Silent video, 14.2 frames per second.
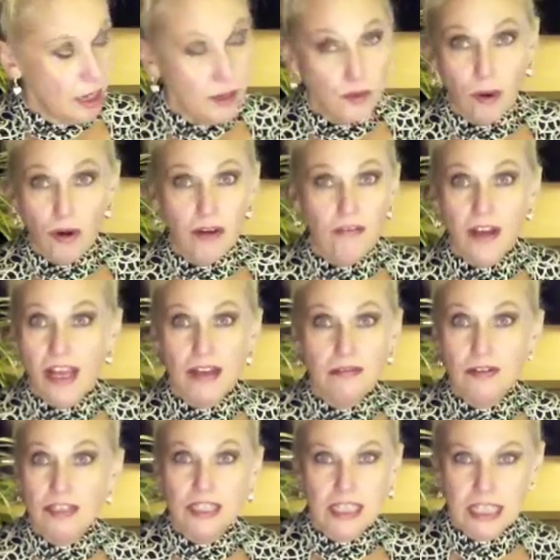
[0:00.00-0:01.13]
nor have I
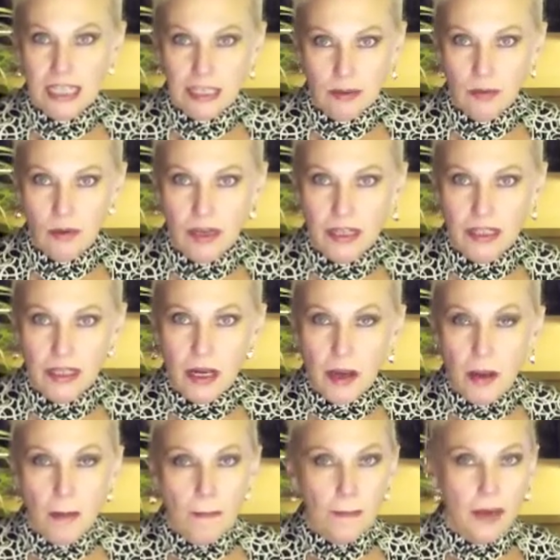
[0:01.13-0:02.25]
ever seen one.
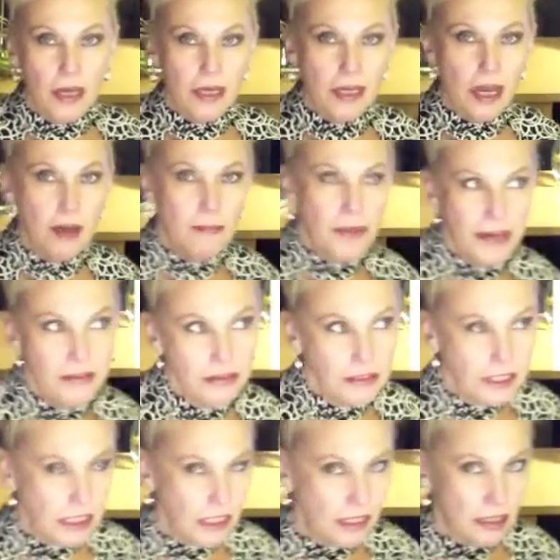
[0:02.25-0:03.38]
But
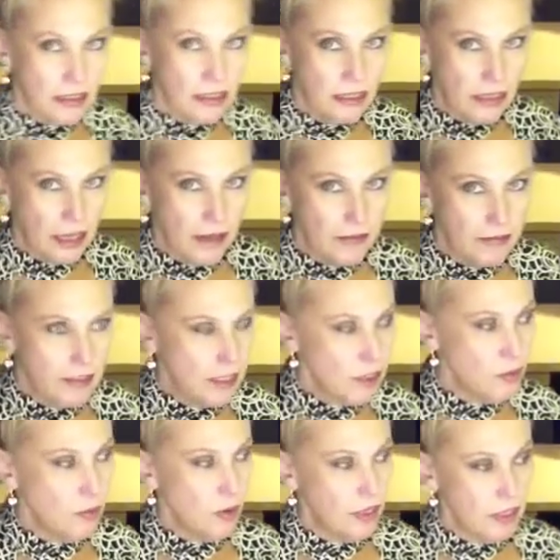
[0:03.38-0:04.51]
apparently
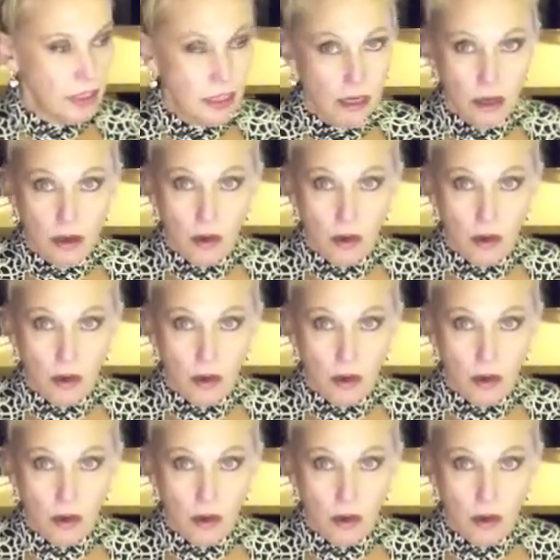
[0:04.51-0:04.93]
this one